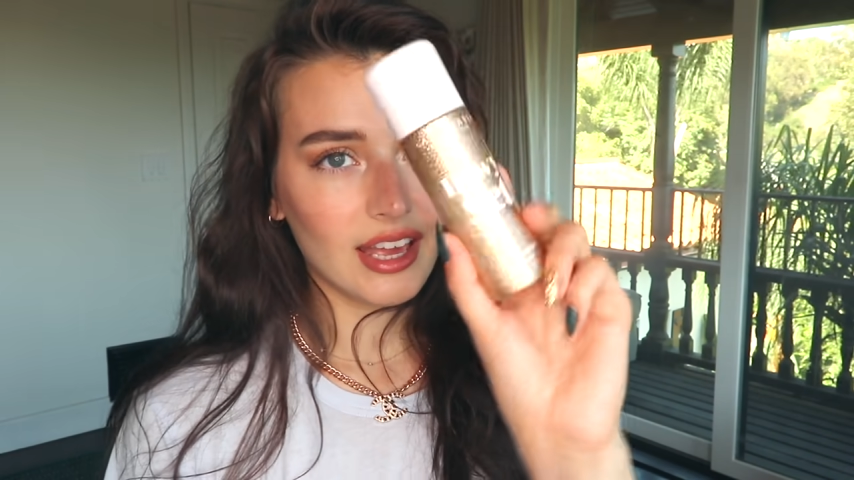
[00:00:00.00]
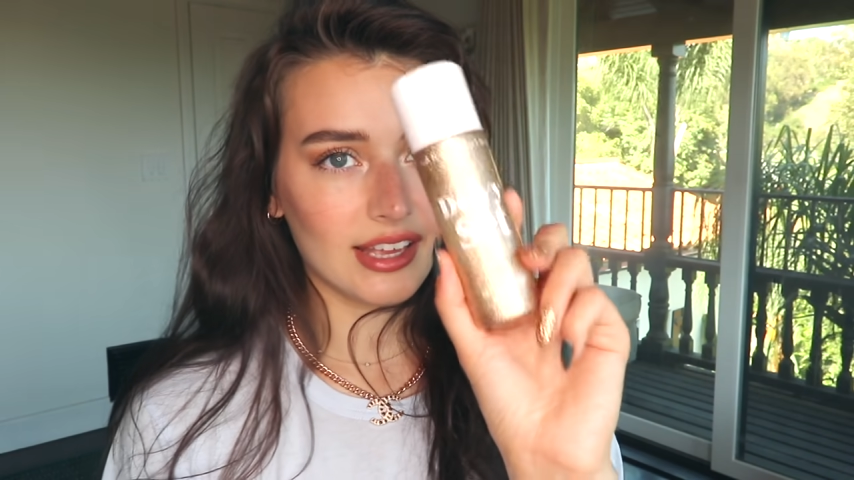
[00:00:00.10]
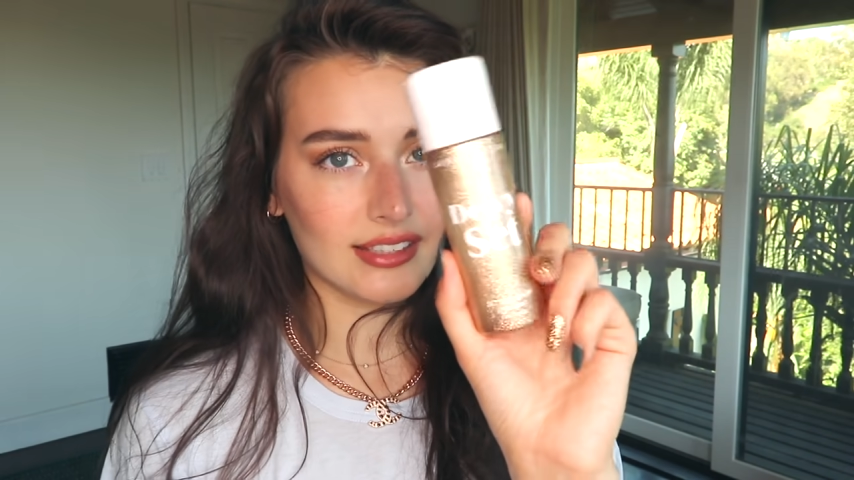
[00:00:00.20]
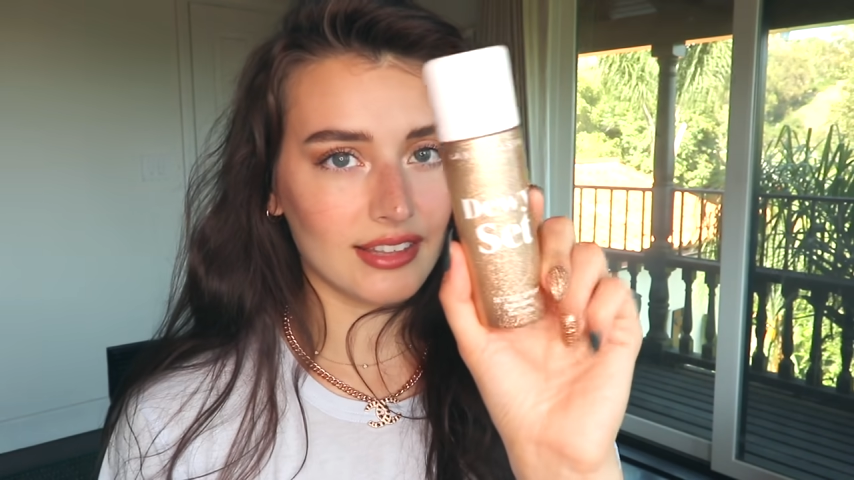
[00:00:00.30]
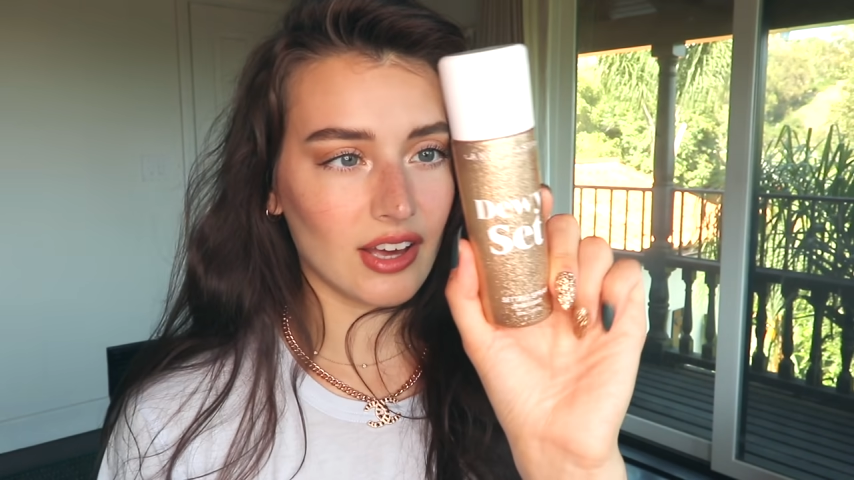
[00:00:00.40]

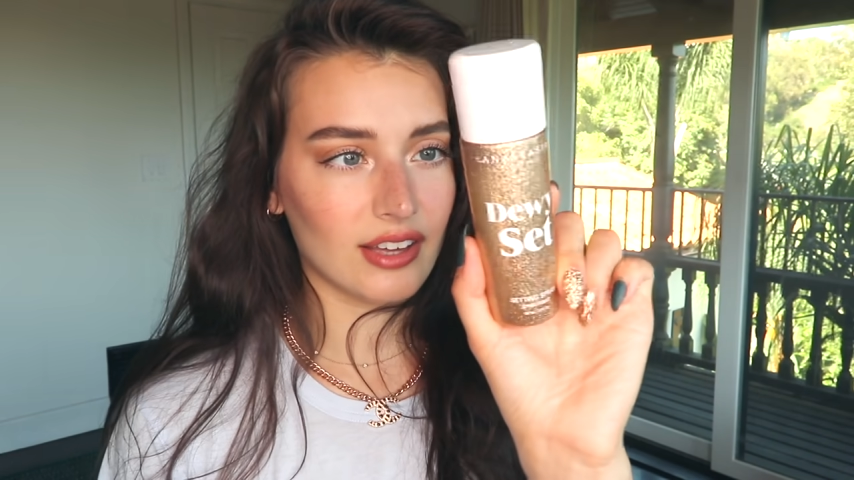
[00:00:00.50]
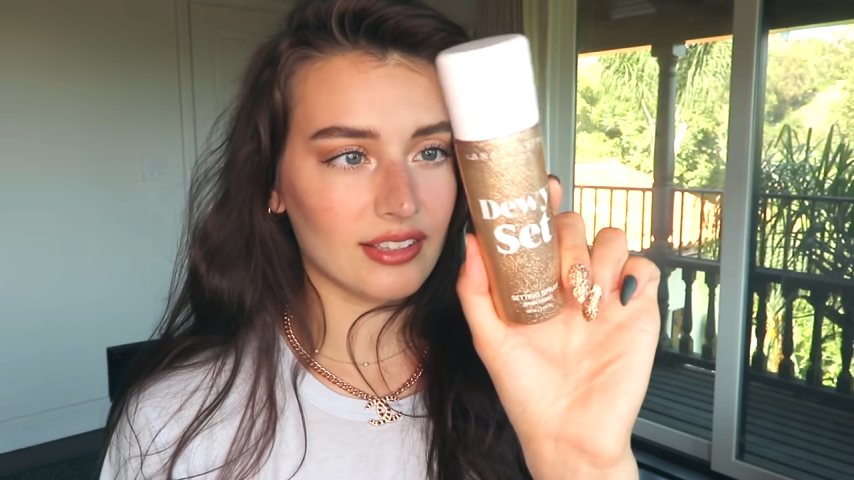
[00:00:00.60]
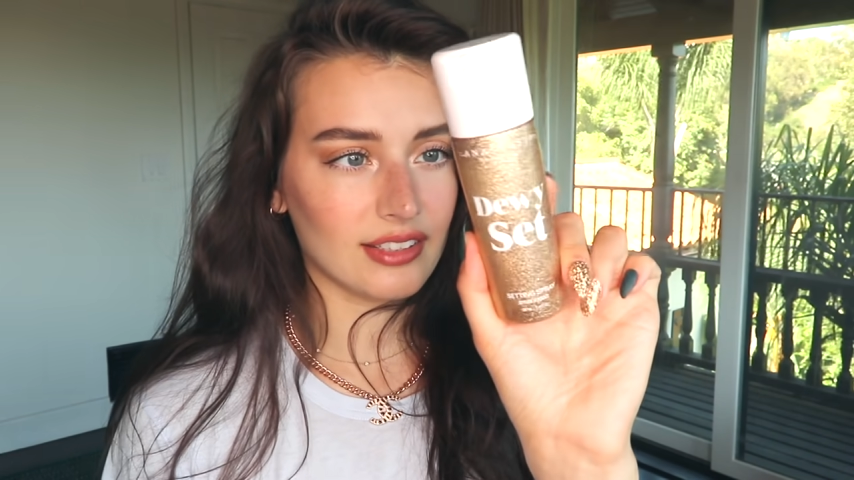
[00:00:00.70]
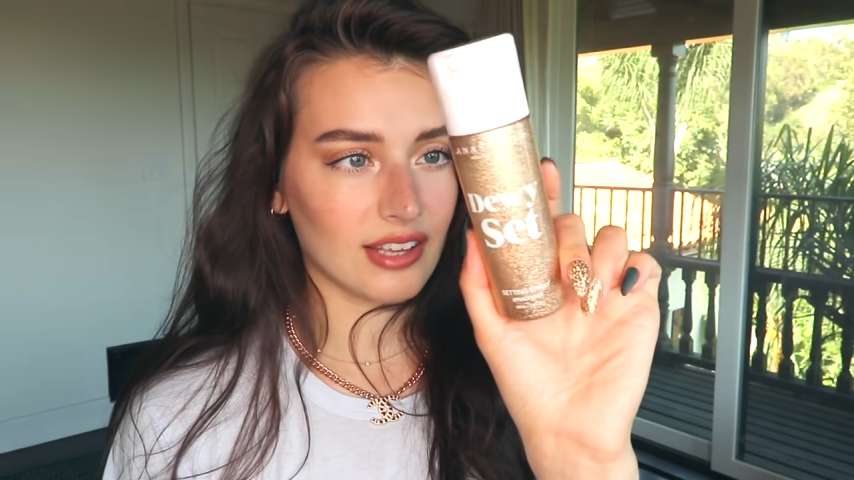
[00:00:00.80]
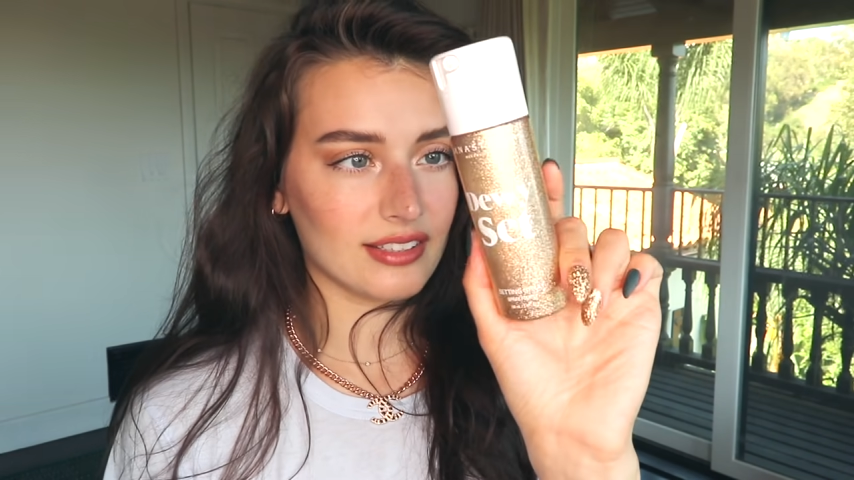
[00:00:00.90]
is the
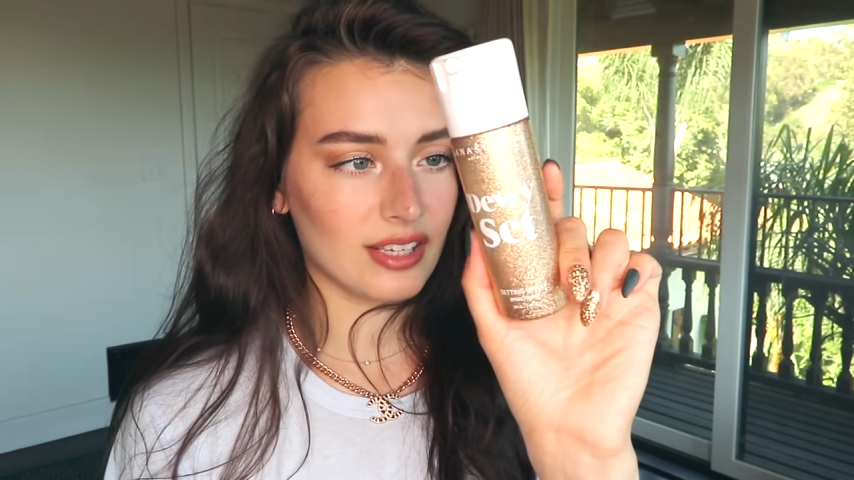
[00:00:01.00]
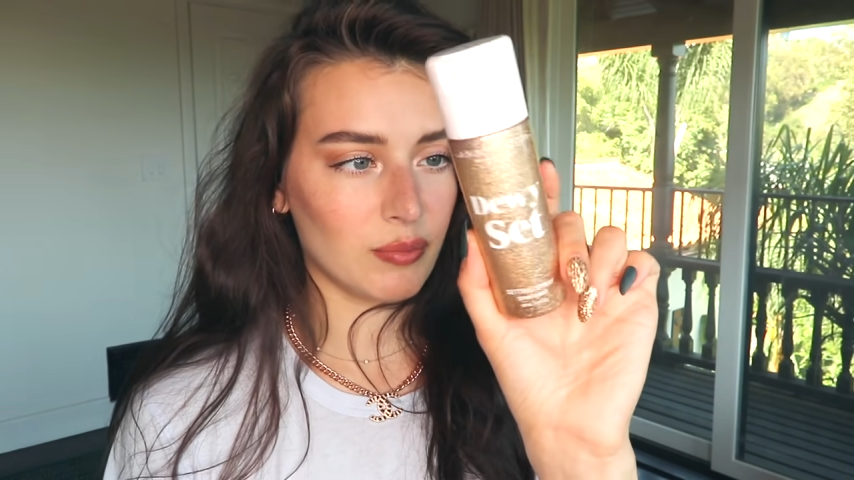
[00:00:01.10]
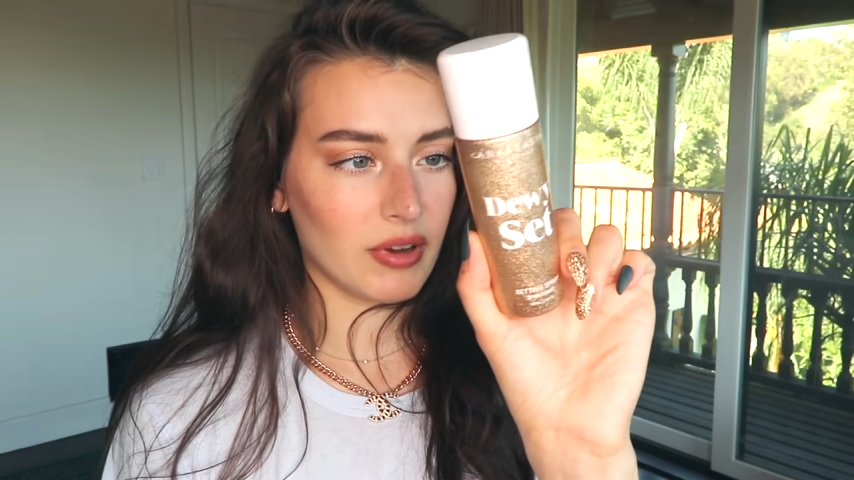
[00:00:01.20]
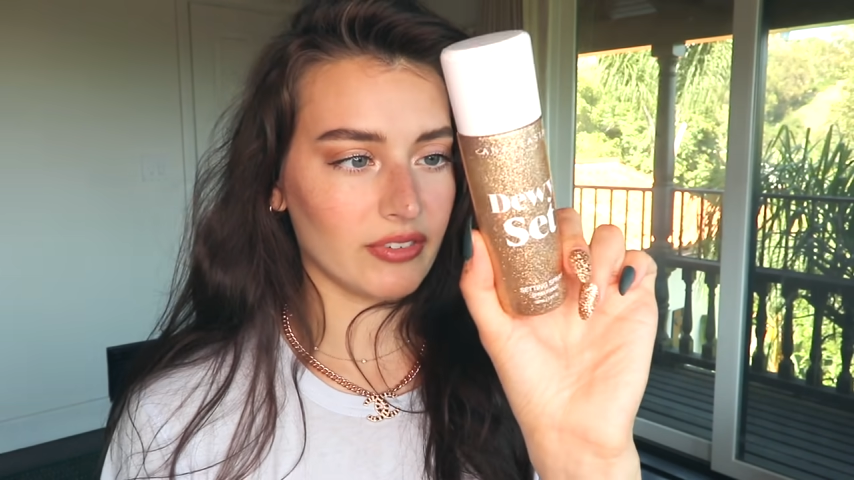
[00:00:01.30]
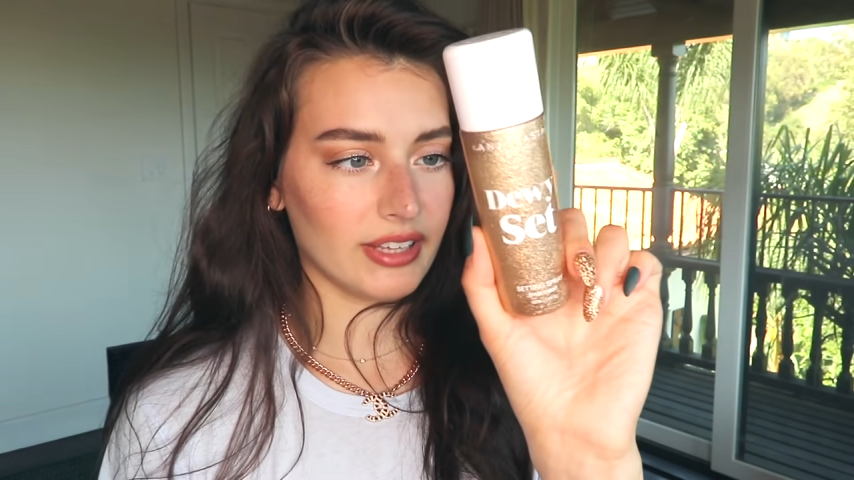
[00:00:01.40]

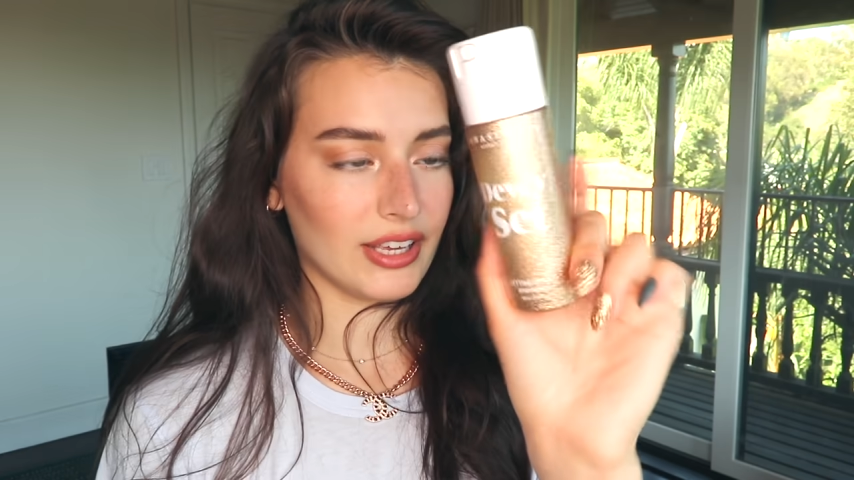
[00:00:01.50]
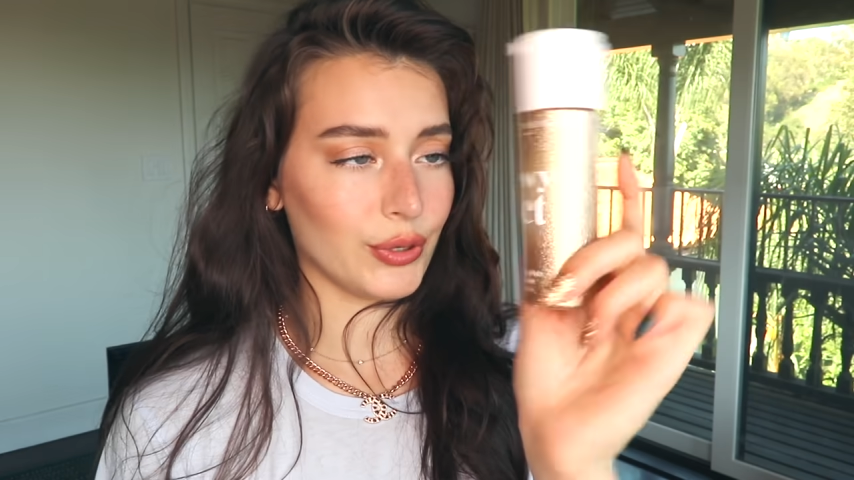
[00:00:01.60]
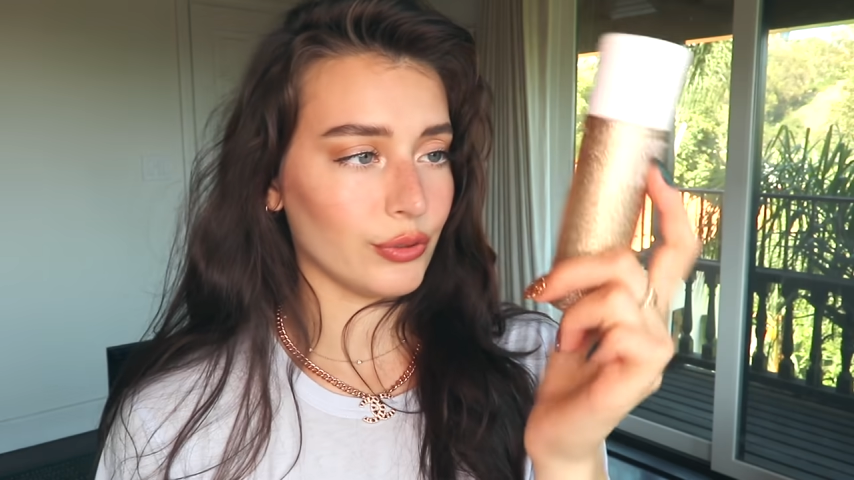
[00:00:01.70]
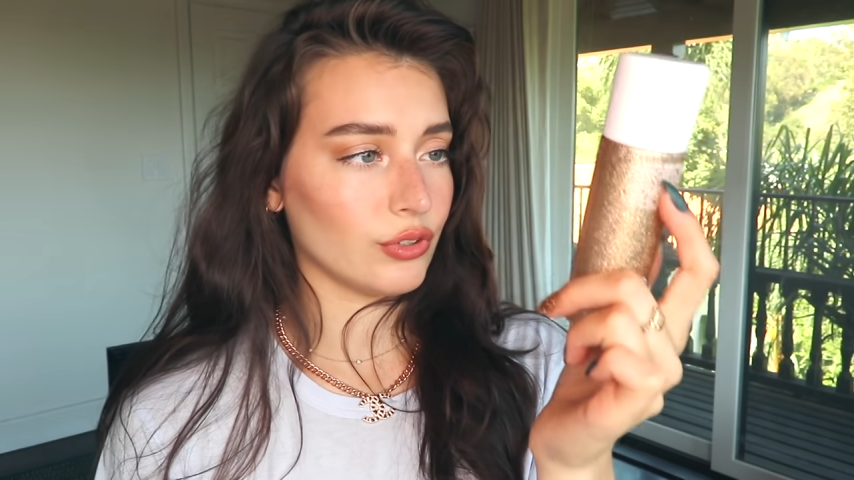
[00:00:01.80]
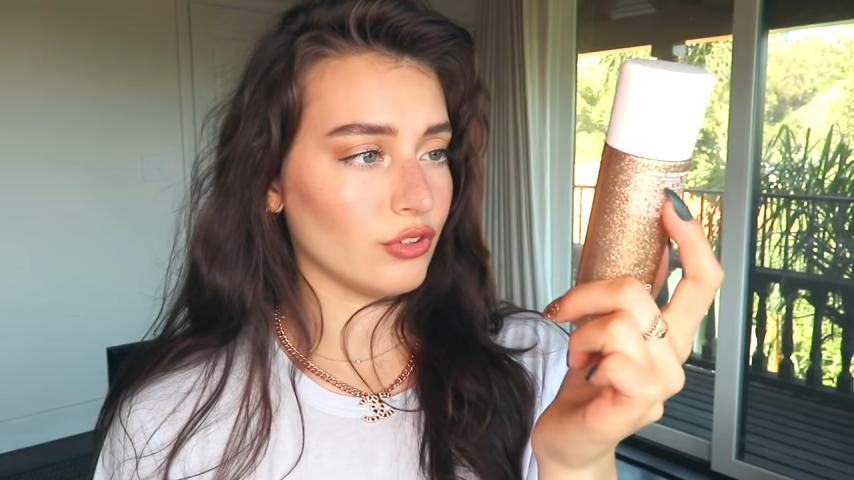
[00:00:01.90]
Anastasia Beverly
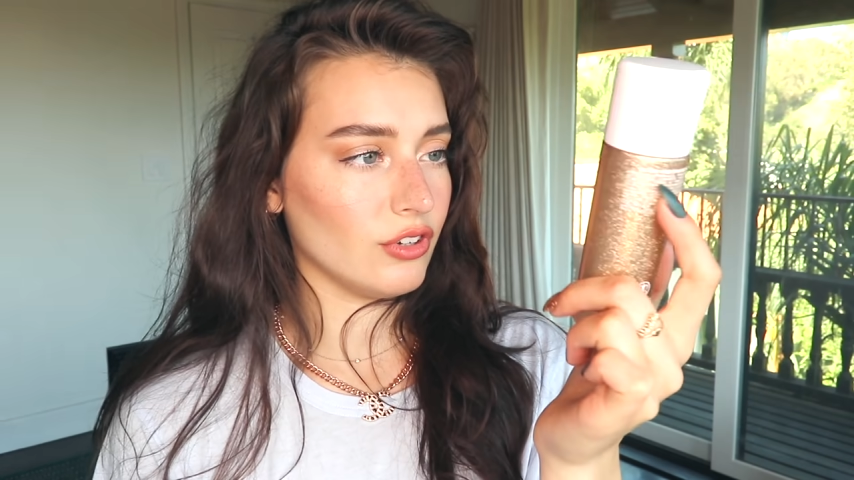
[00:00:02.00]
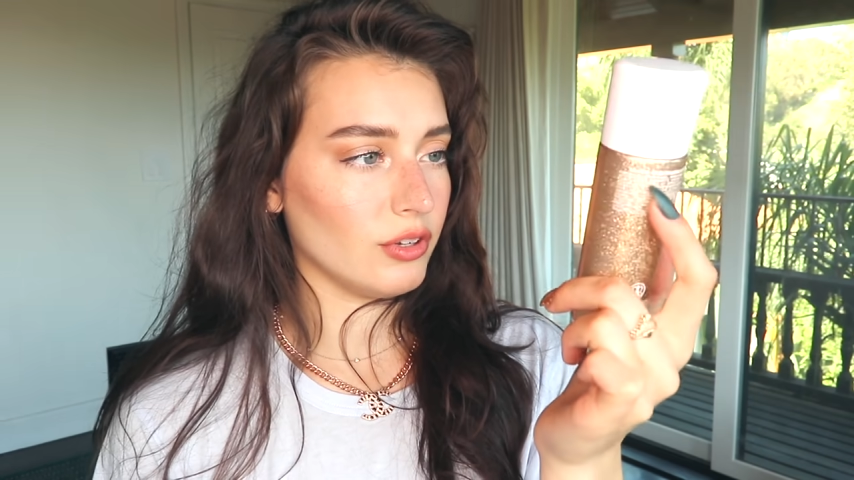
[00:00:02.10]
Hills